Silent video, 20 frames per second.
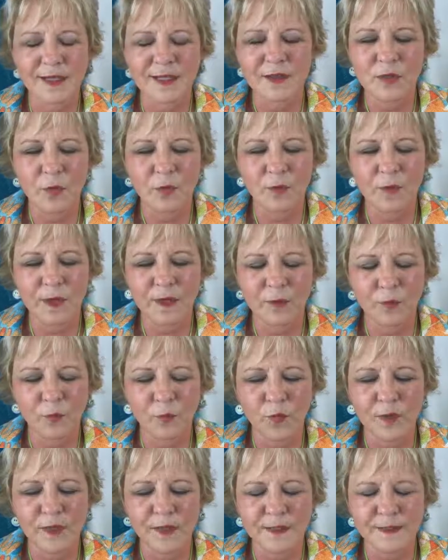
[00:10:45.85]
in
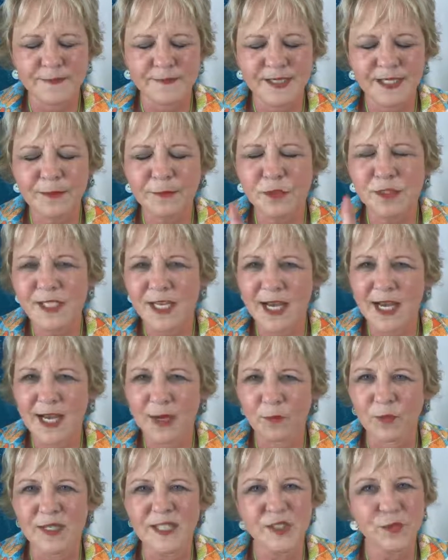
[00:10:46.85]
the
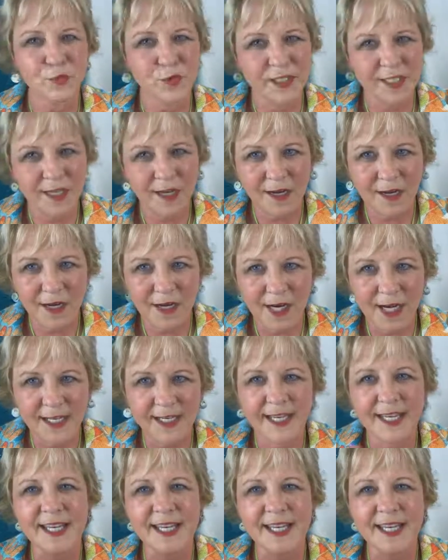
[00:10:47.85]
summertime when it's really hot,